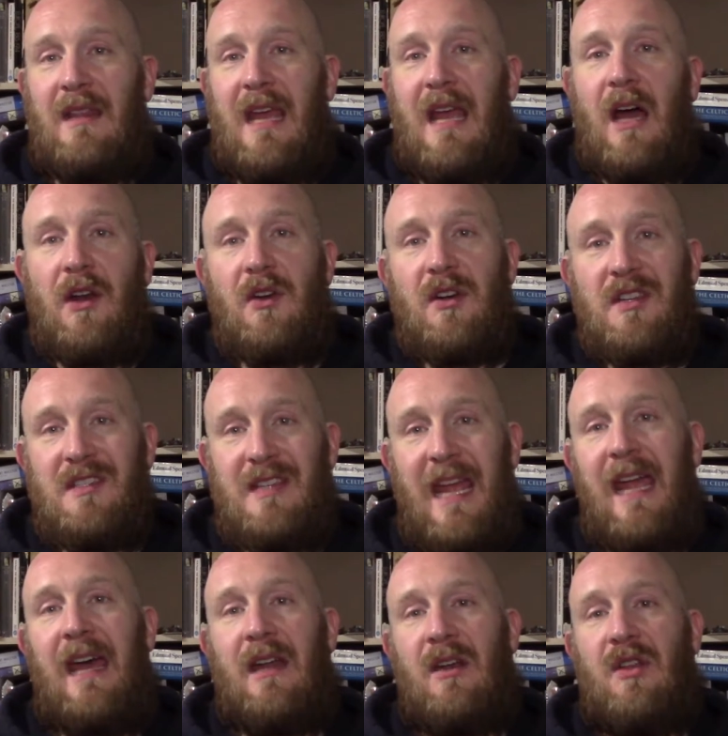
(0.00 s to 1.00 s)
they
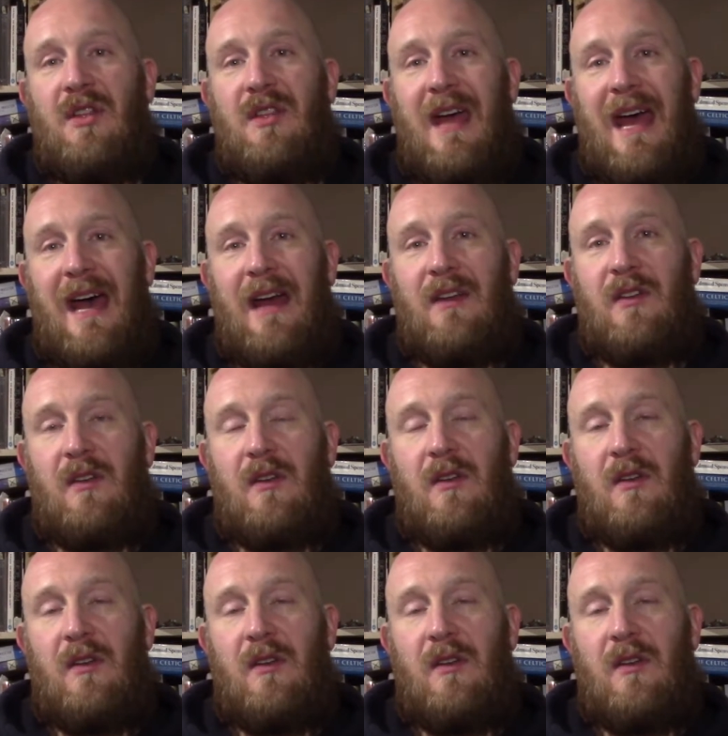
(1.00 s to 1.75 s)
understand that